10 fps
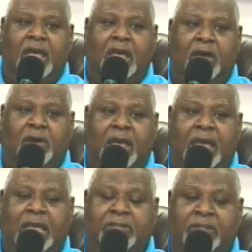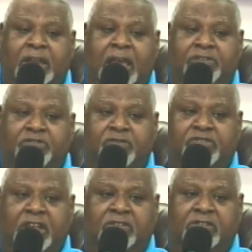okay, in the nature of
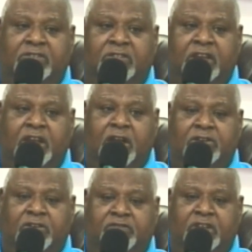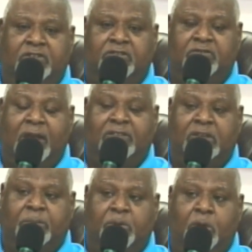Jesus, in the character of Jesus, rise
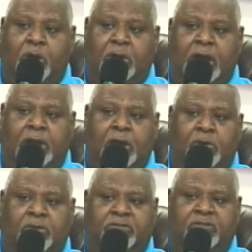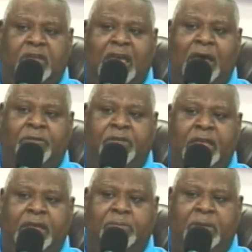up and walk. Now, notice the, how he
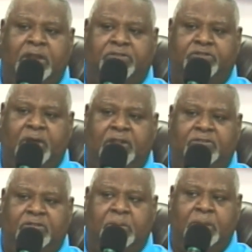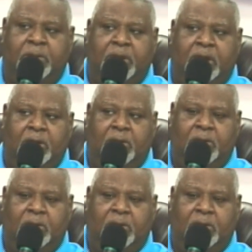administrates the miracle.